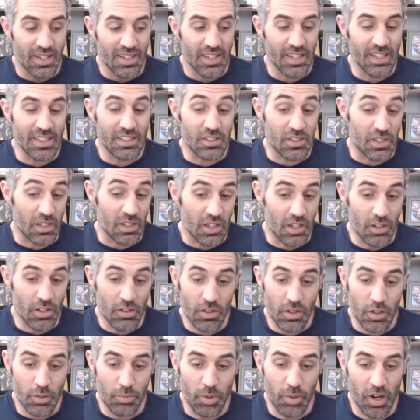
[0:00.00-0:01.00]

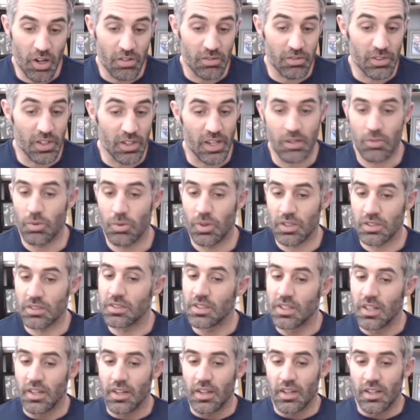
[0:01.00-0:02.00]
insecurity part of like, well,
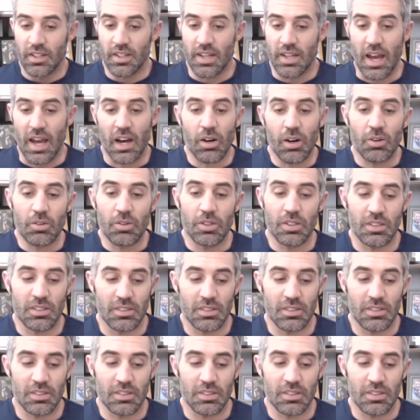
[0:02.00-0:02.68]
now